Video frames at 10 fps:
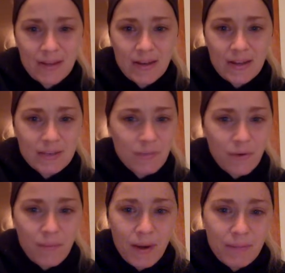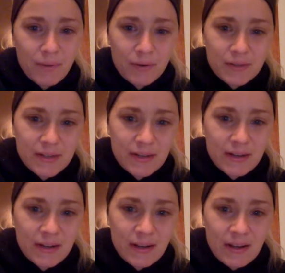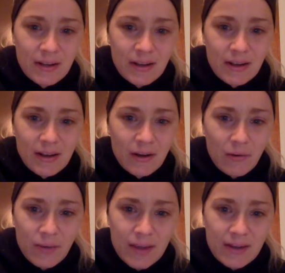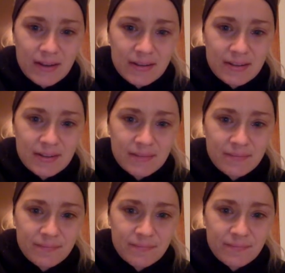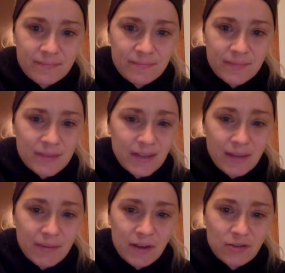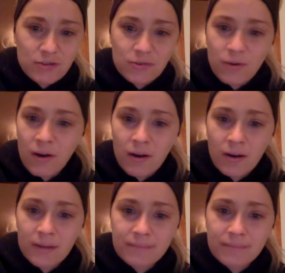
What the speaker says: It's more about boasting in our weakness. Say, "I'm not strong.